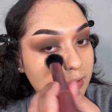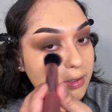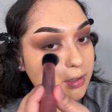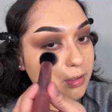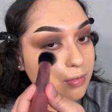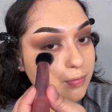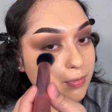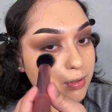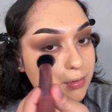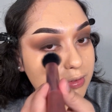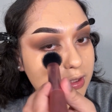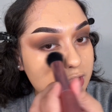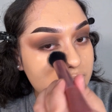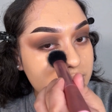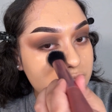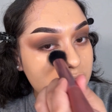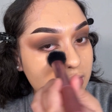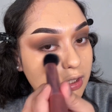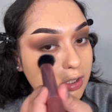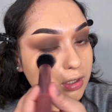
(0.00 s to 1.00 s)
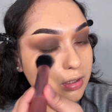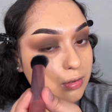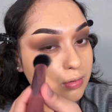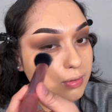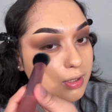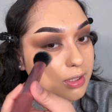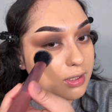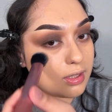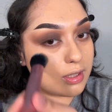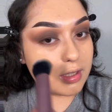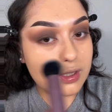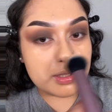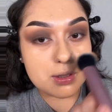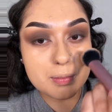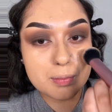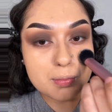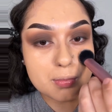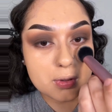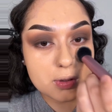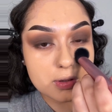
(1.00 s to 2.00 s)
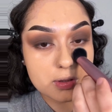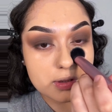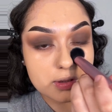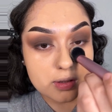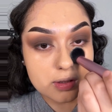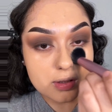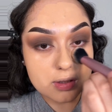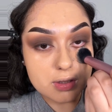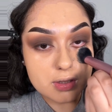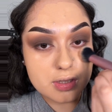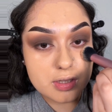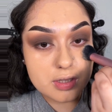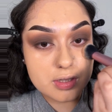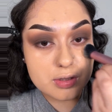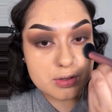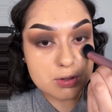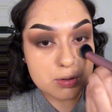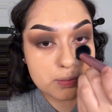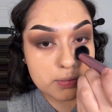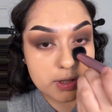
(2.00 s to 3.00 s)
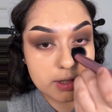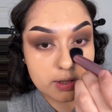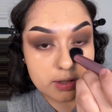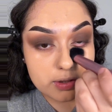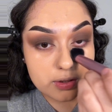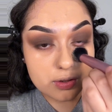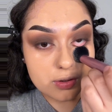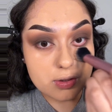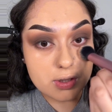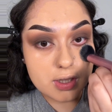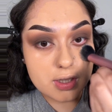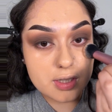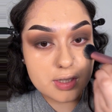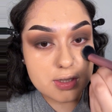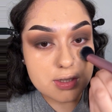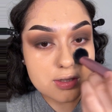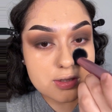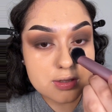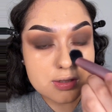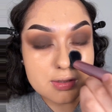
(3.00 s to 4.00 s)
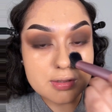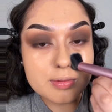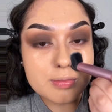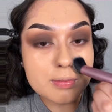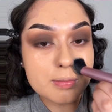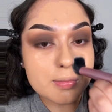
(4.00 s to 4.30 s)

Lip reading: the foundation all the way up into my under eyes.